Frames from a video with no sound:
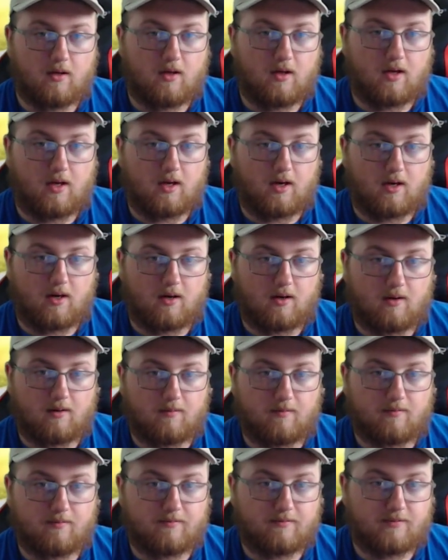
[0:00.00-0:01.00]

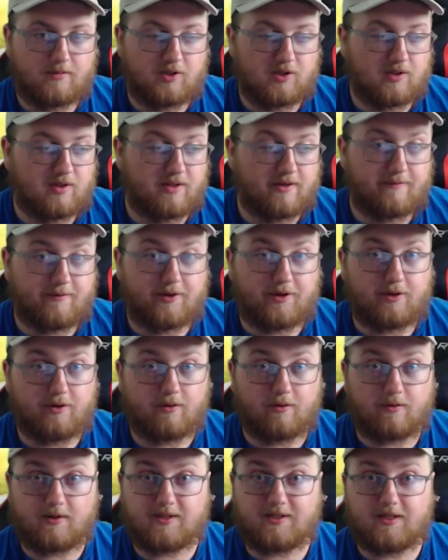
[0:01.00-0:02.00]
you live in New
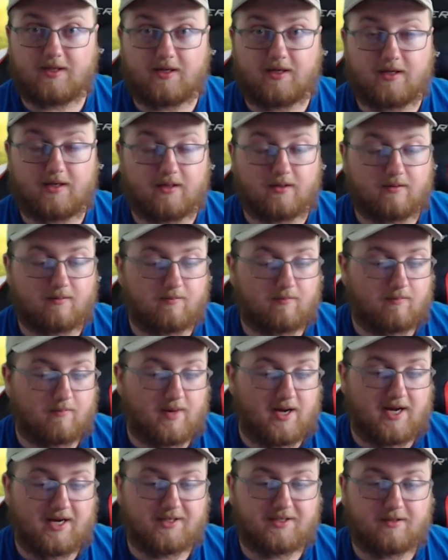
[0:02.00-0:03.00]
York City, and
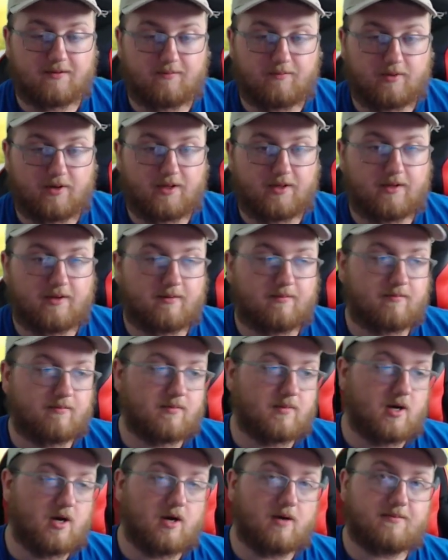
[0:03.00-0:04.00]
massive, one of the
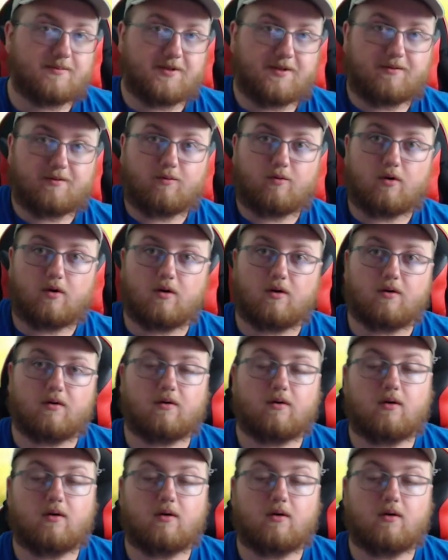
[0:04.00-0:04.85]
hubs of the world.